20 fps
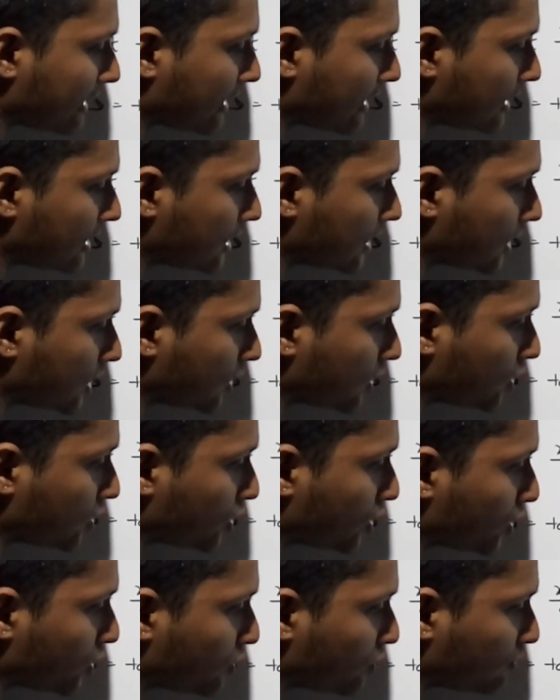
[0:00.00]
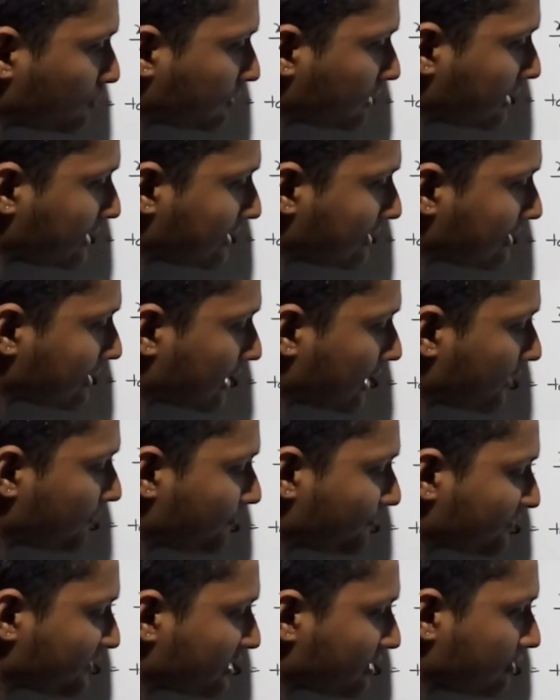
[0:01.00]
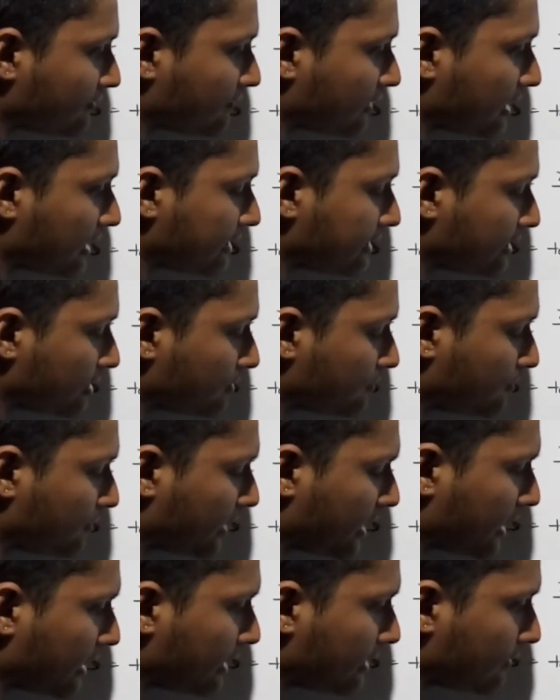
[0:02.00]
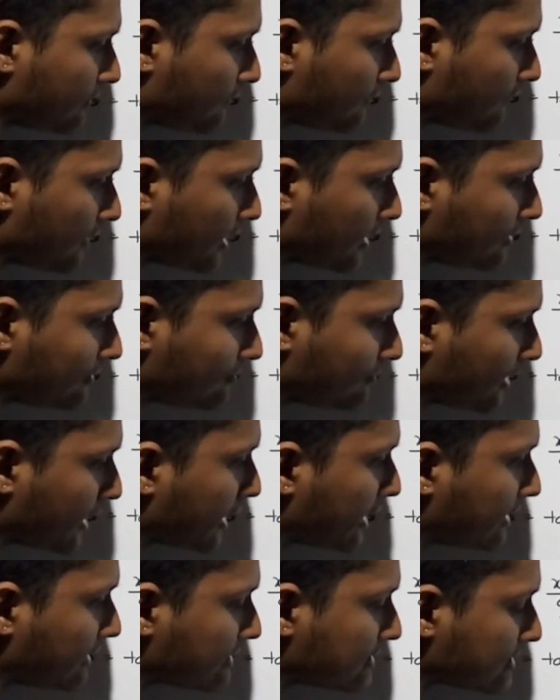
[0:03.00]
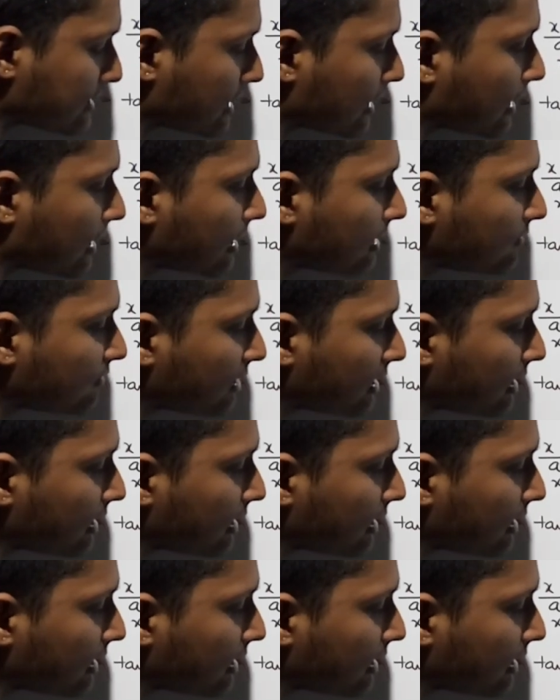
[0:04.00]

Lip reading: tan cube theta divided by 1 minus